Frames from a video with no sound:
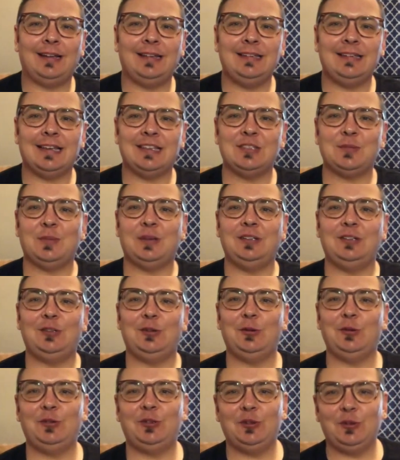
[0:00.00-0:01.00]
Desmond
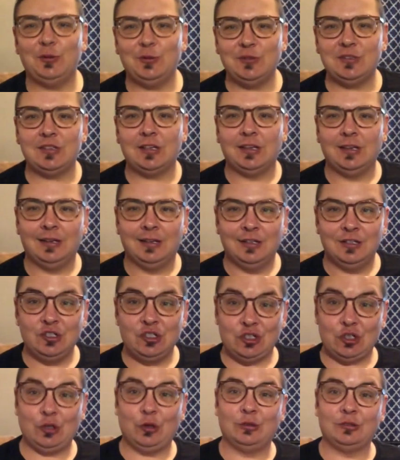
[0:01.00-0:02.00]
Tutu's
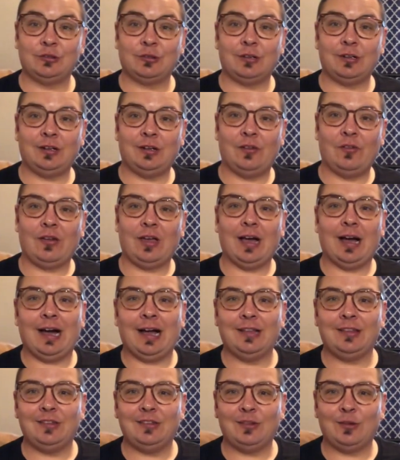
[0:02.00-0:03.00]
Children of
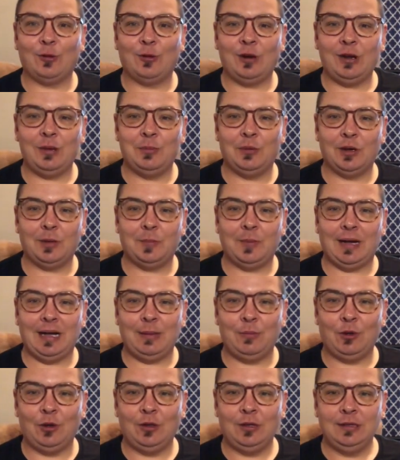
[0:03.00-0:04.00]
God Storybook
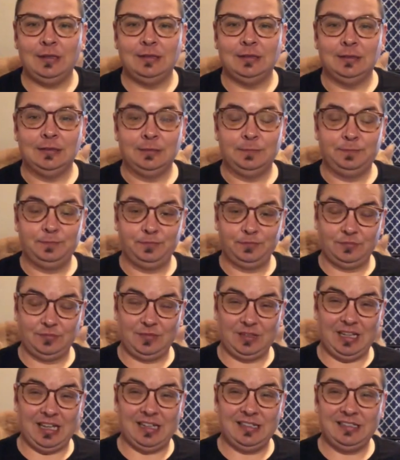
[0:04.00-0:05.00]
Bible.
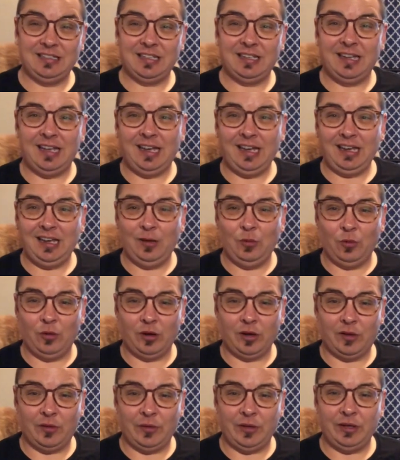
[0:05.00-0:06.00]
And today
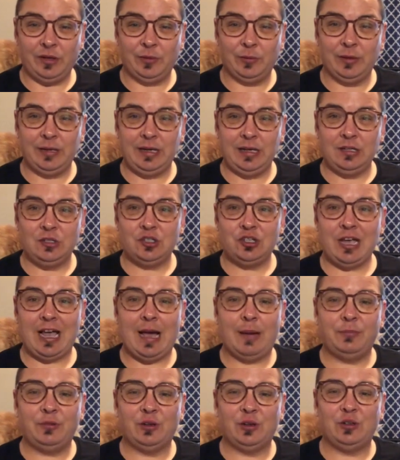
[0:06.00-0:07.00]
we're going to read
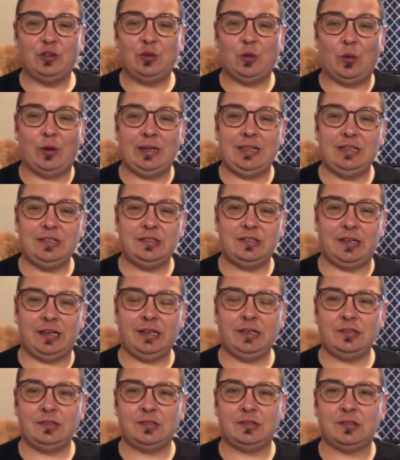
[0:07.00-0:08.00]
chapter
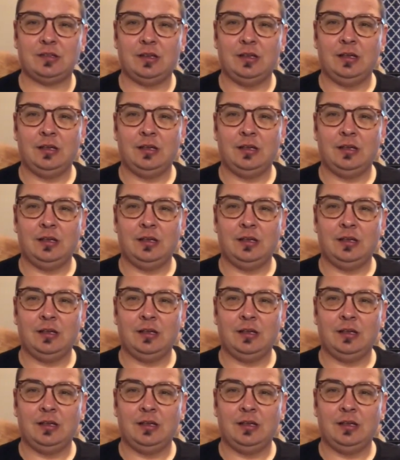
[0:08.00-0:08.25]
26.